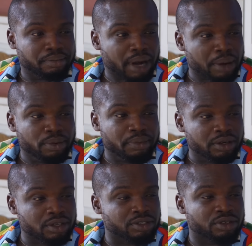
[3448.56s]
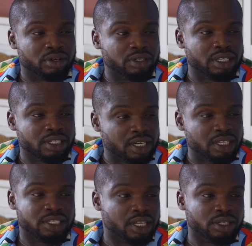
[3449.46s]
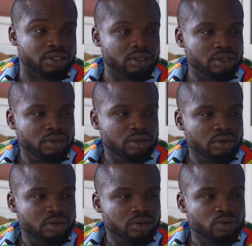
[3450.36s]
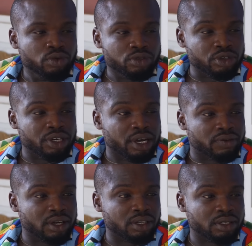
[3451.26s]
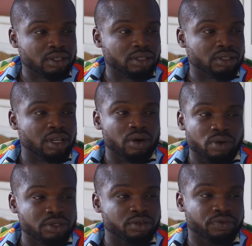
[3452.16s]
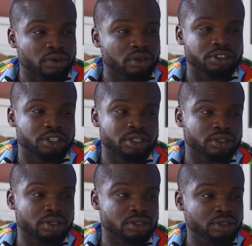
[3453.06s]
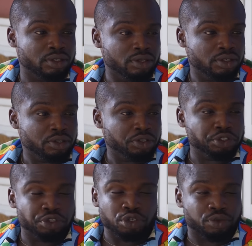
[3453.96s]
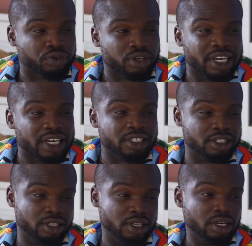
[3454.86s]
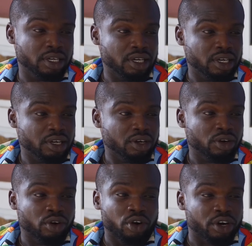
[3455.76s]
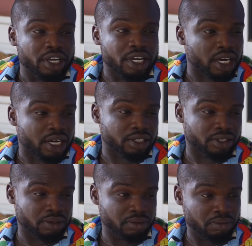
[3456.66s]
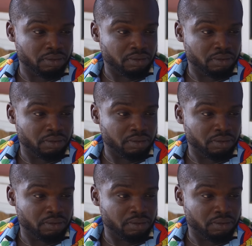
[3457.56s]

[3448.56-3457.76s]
Bible made us to understand that whosoever that wants to follow Jesus should forget all he has.